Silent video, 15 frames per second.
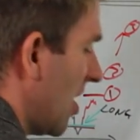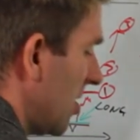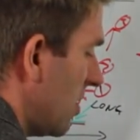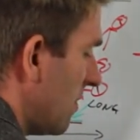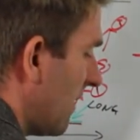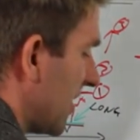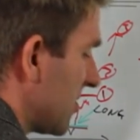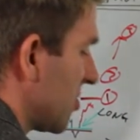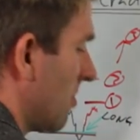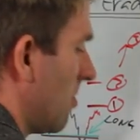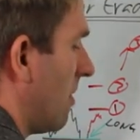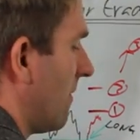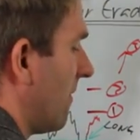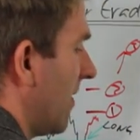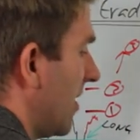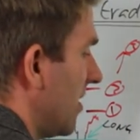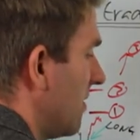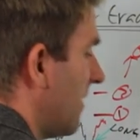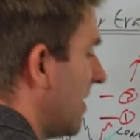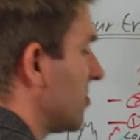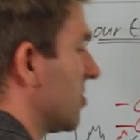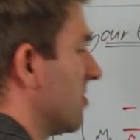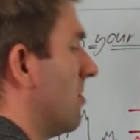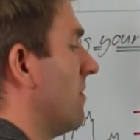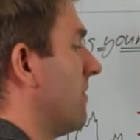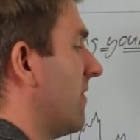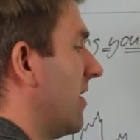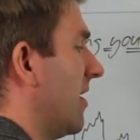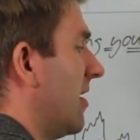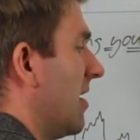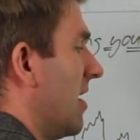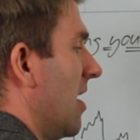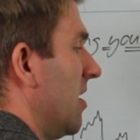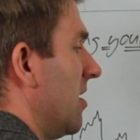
You've had some off here, you've had some off here.